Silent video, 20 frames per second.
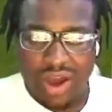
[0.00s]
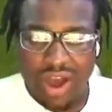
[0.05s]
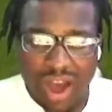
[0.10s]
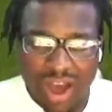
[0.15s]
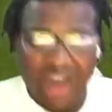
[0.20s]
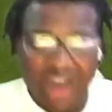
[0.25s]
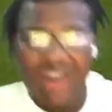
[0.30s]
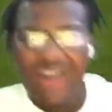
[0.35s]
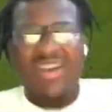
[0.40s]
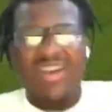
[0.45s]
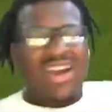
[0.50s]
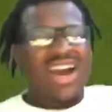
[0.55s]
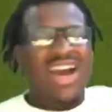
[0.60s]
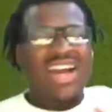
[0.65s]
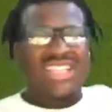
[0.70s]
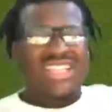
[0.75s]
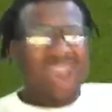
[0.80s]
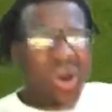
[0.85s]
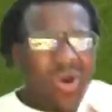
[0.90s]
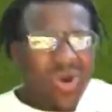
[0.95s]
Oh,
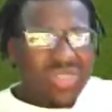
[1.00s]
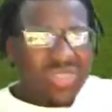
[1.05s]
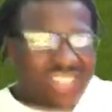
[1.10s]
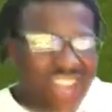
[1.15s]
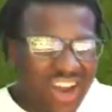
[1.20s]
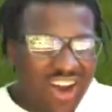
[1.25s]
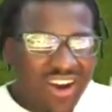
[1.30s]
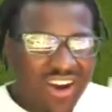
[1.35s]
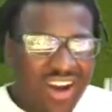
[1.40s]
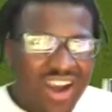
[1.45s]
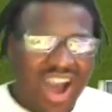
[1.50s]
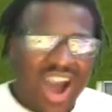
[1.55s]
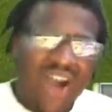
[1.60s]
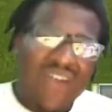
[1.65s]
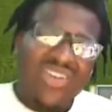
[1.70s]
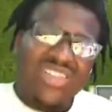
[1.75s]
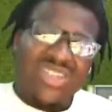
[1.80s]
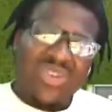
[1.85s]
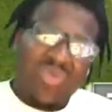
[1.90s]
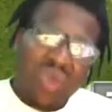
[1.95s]
I told y'all I